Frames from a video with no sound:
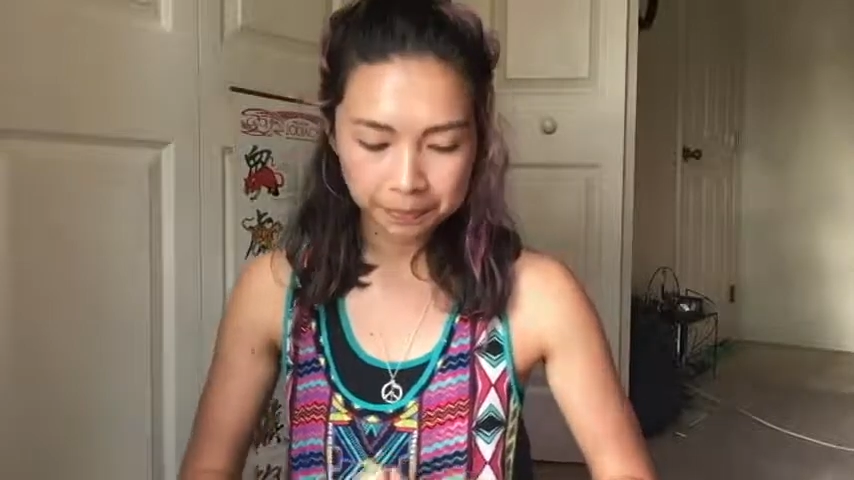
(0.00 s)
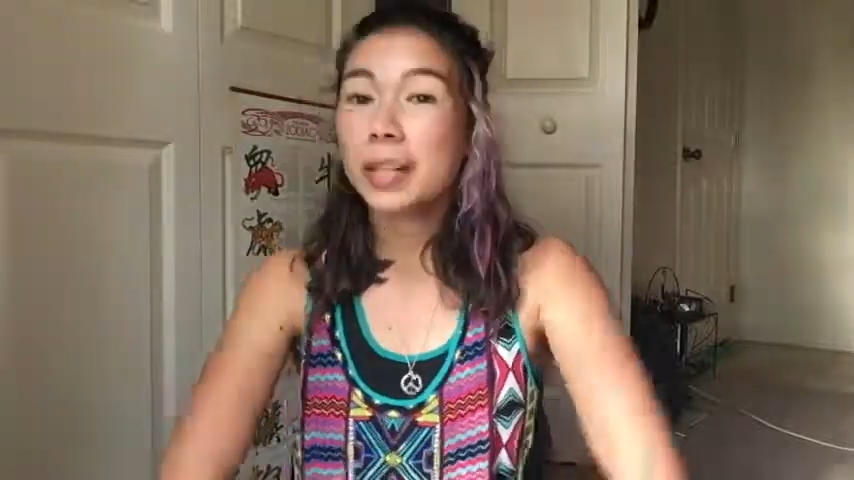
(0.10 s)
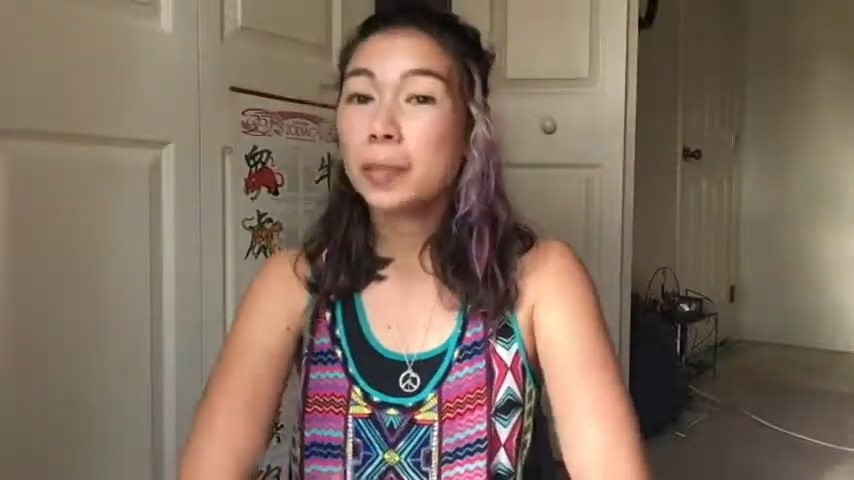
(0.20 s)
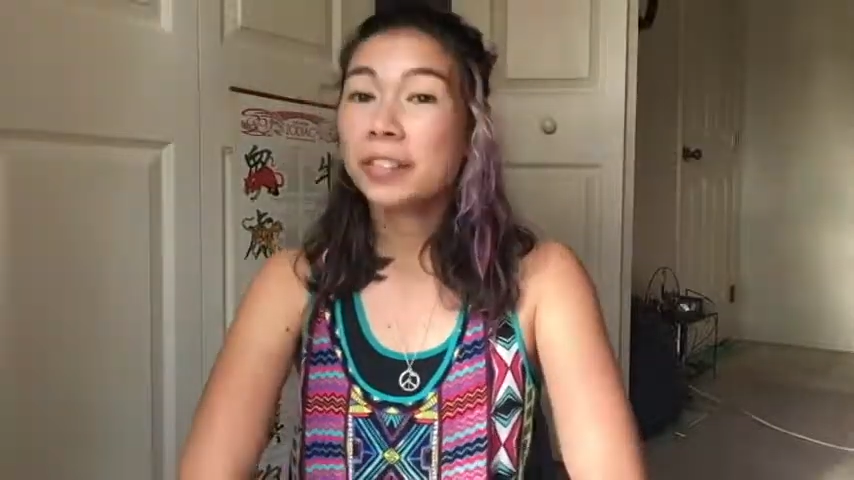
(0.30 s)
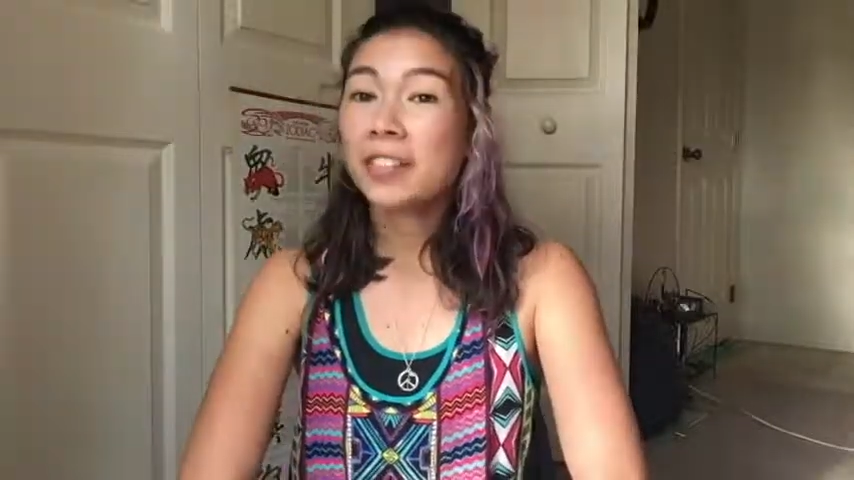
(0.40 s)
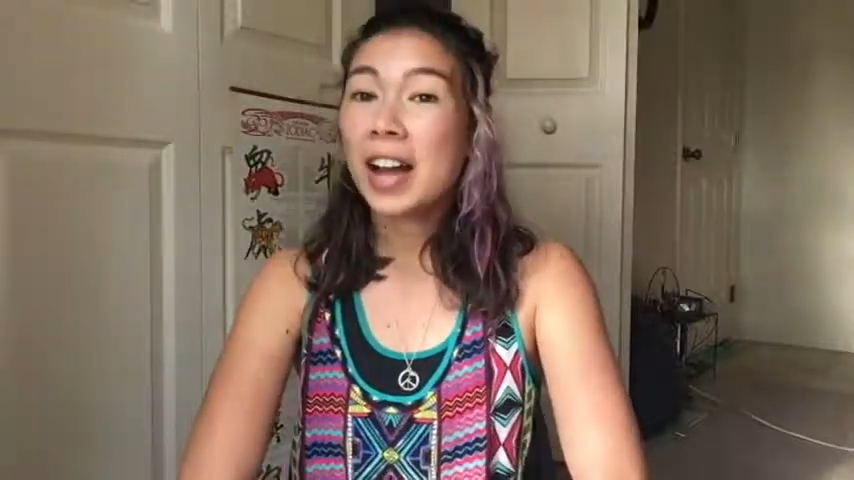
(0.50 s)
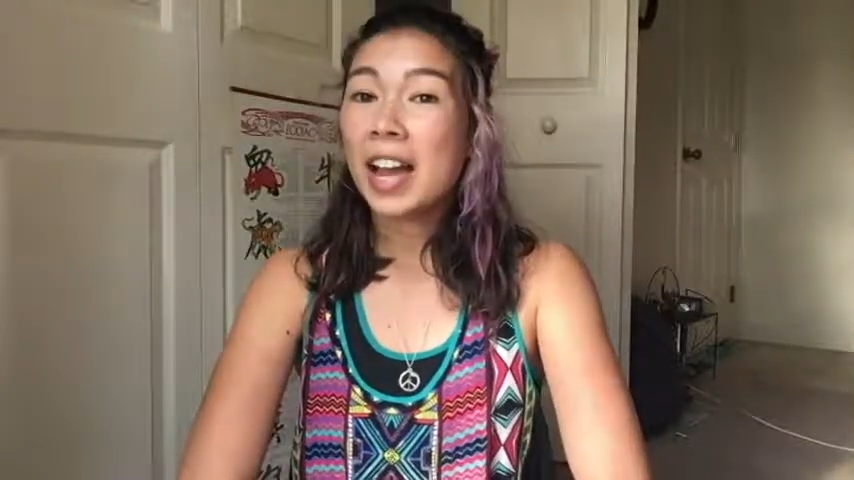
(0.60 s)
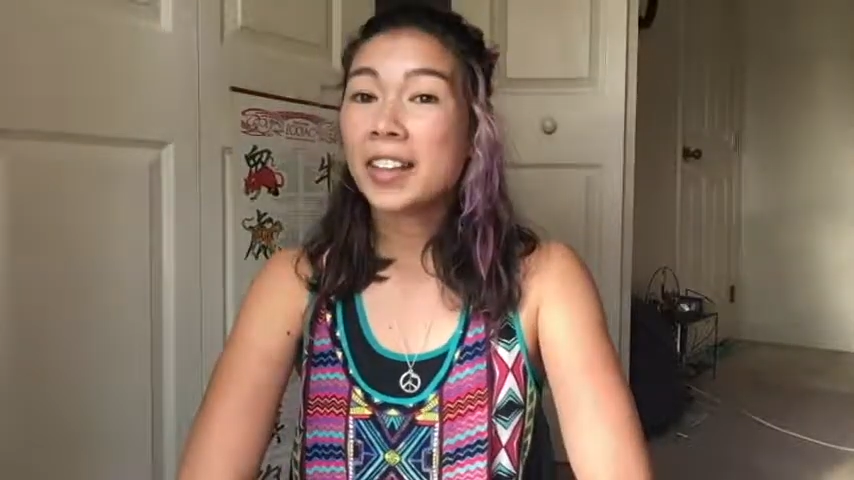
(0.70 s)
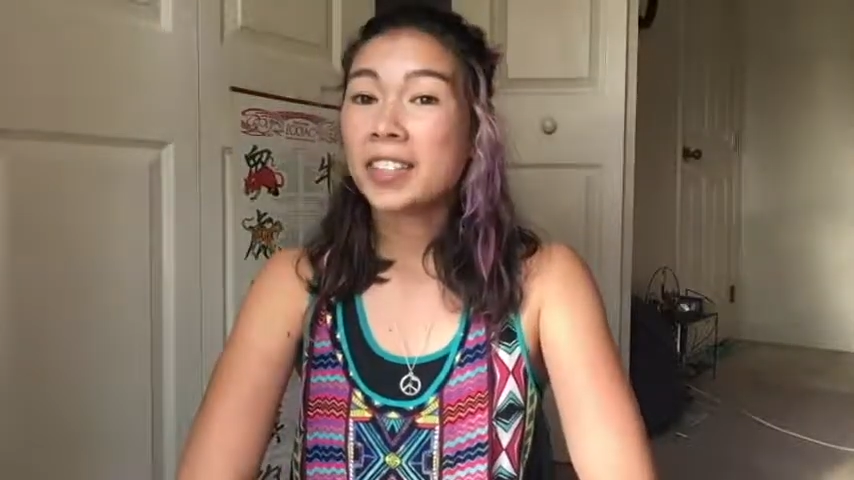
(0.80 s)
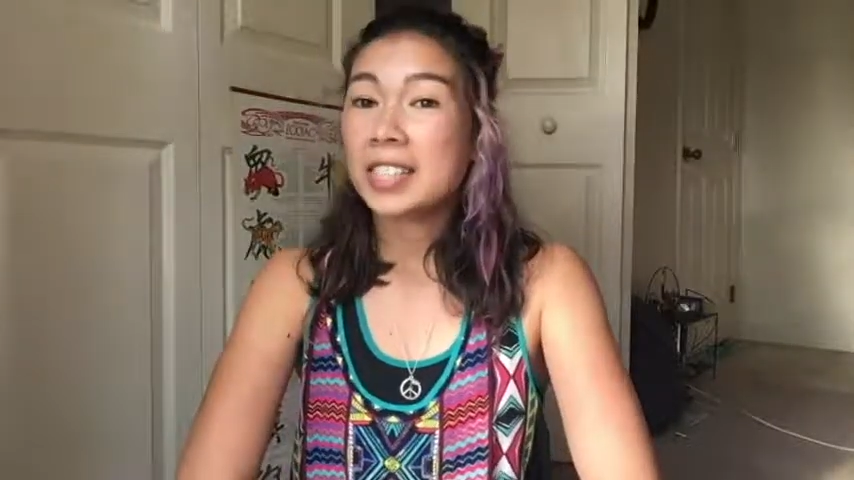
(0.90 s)
Number
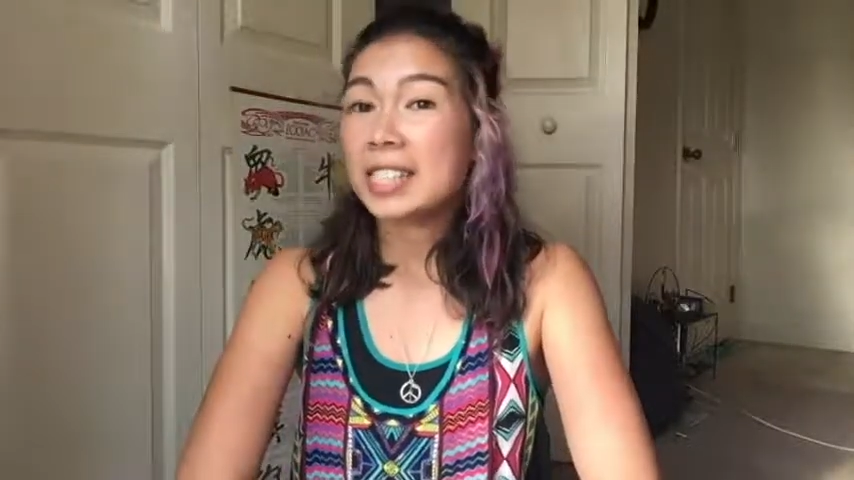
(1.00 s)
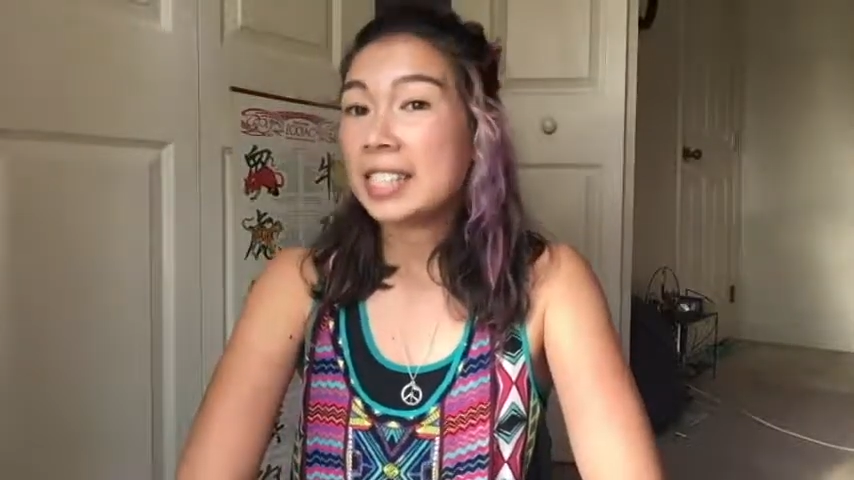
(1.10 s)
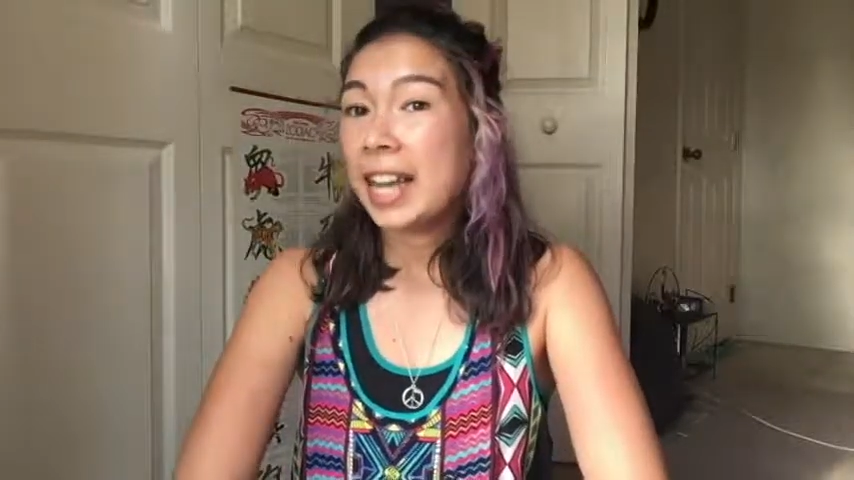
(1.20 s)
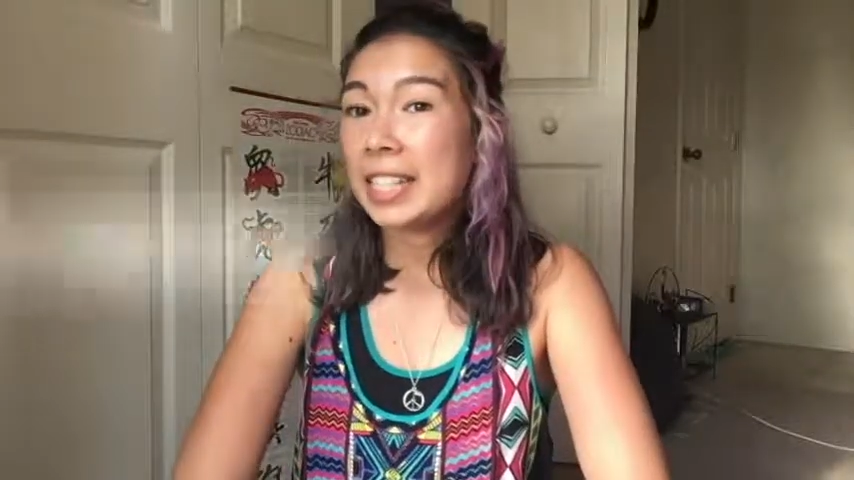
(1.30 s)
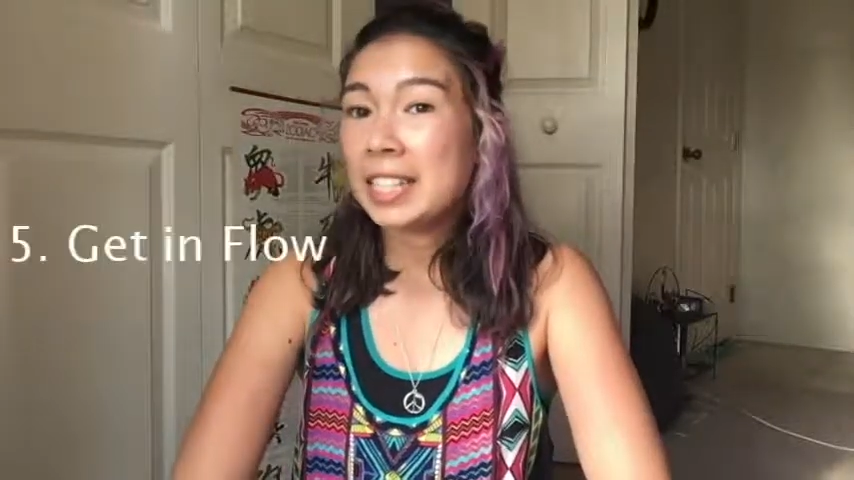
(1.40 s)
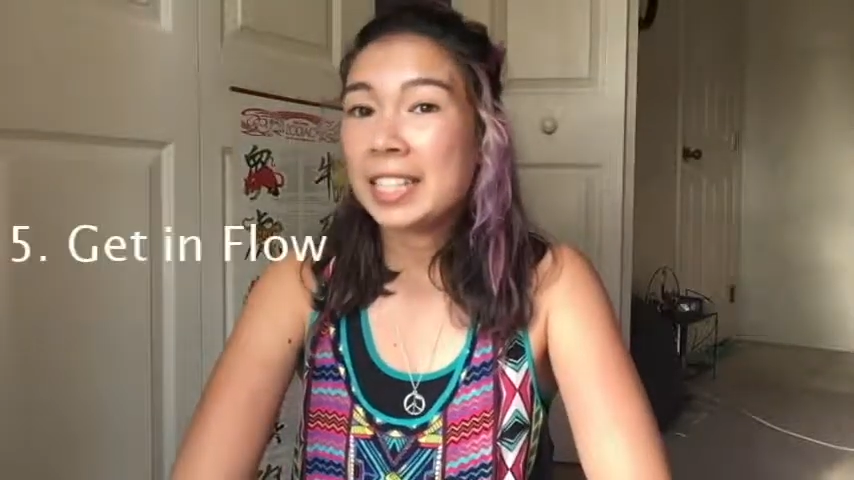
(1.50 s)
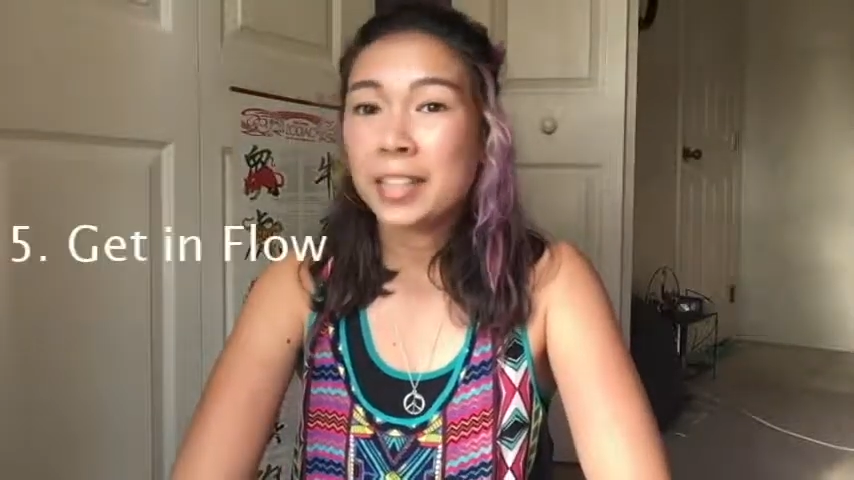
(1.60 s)
five is get